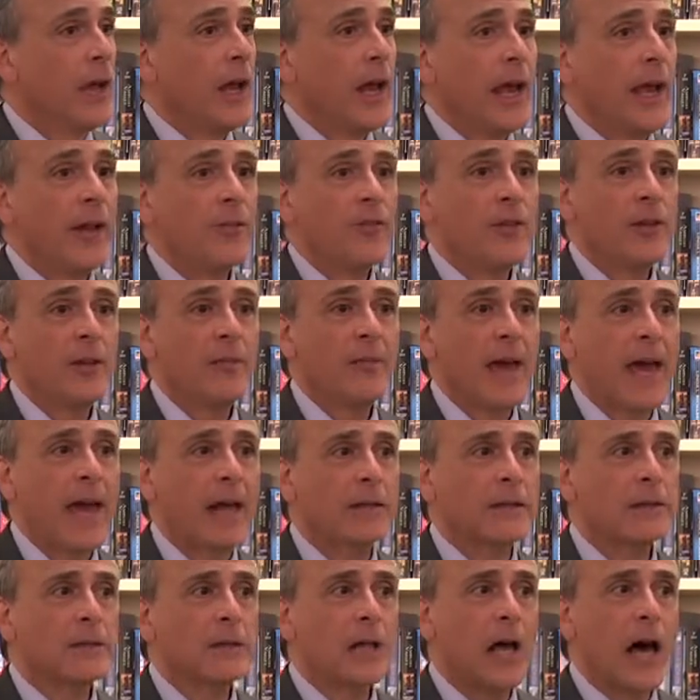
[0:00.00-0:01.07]
And Tim
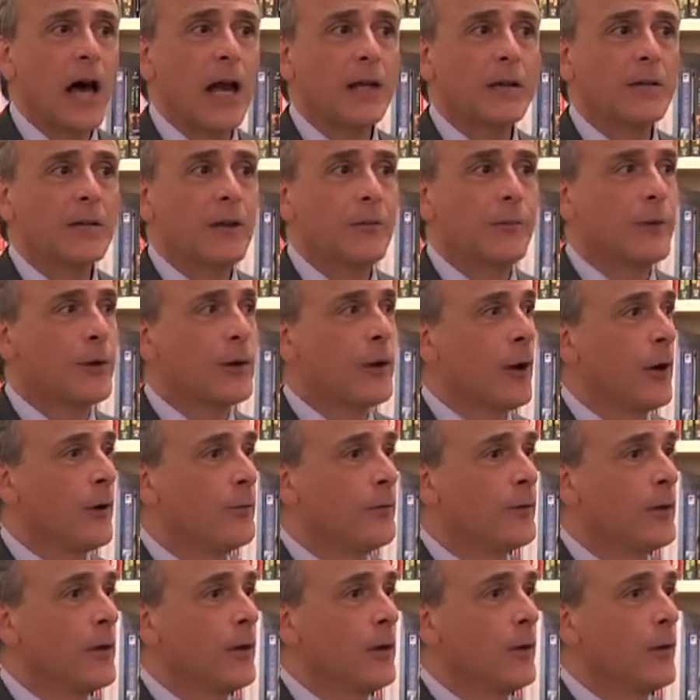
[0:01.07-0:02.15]
had a lot of
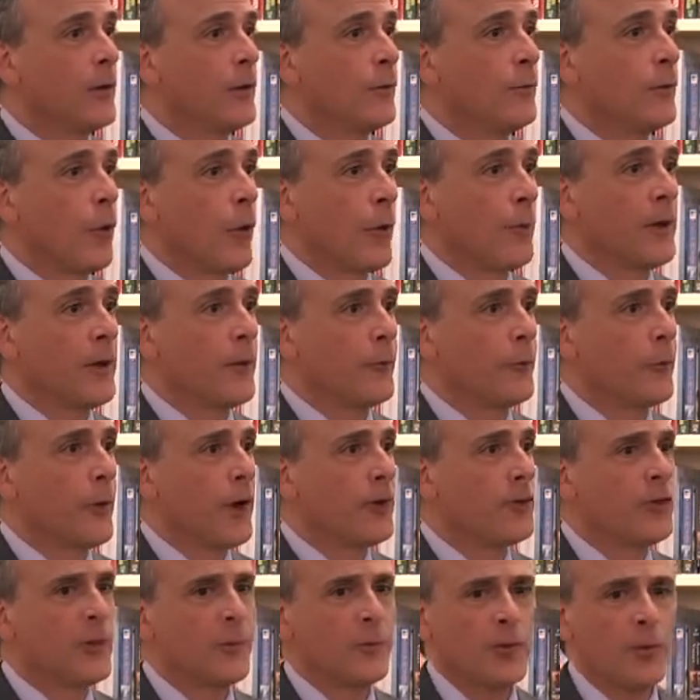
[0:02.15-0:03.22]
difficulty forming
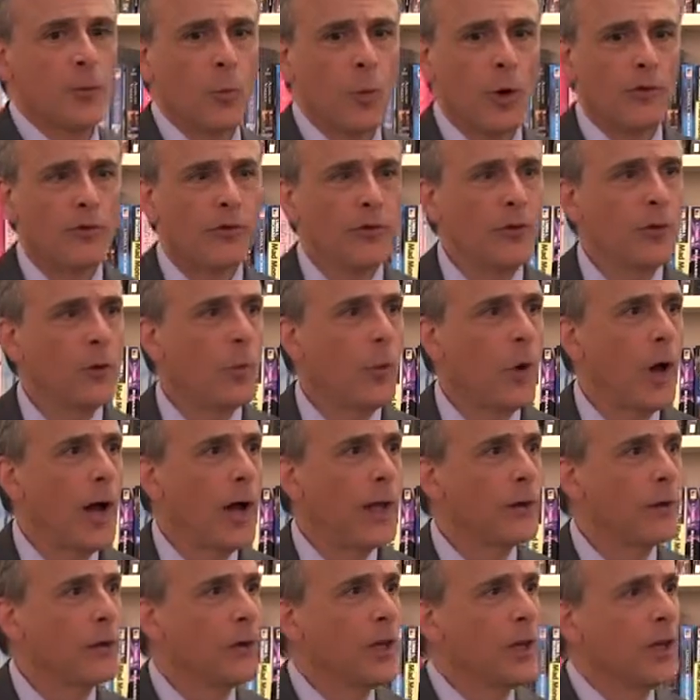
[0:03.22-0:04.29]
friendships. And once in a
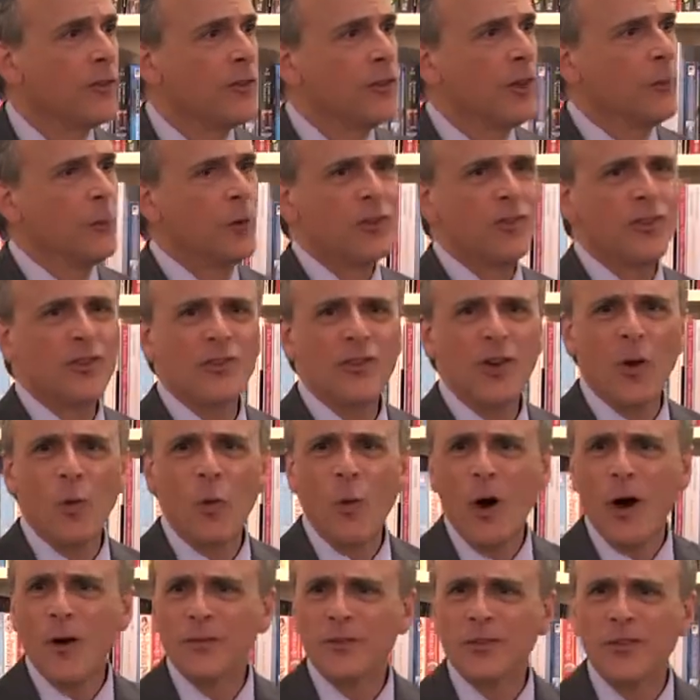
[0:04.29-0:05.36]
while, Tim would just go
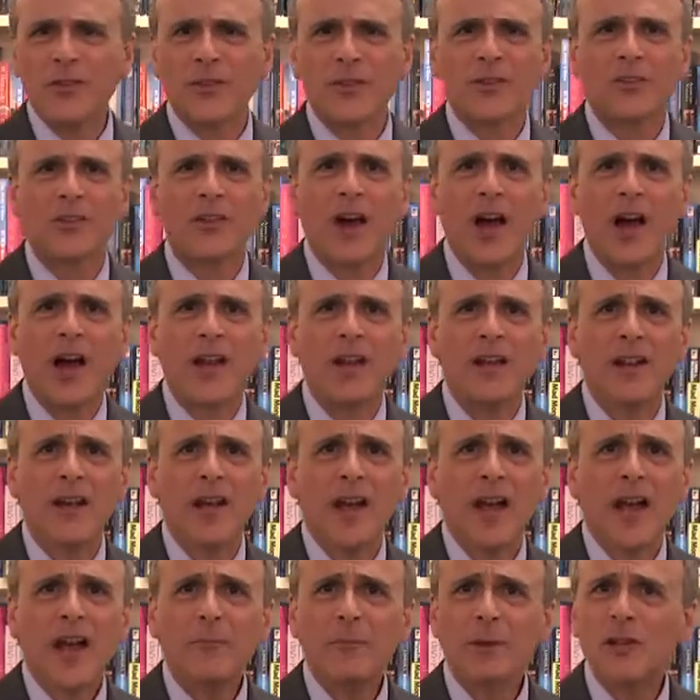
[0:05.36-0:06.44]
off to the side
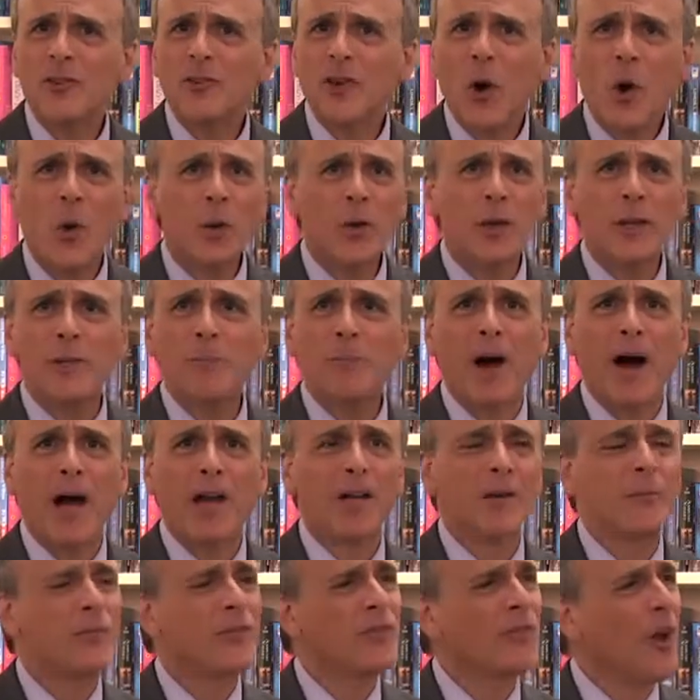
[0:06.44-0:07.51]
and be totally by
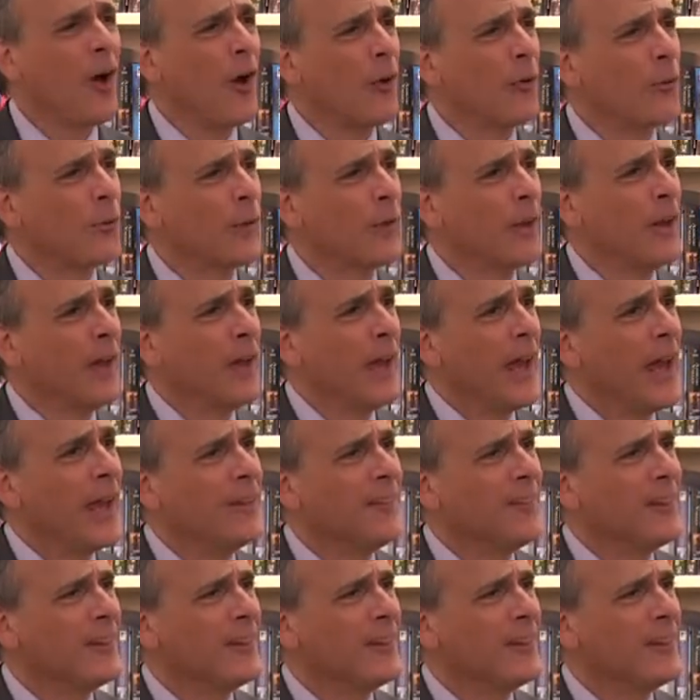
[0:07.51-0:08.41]
himself and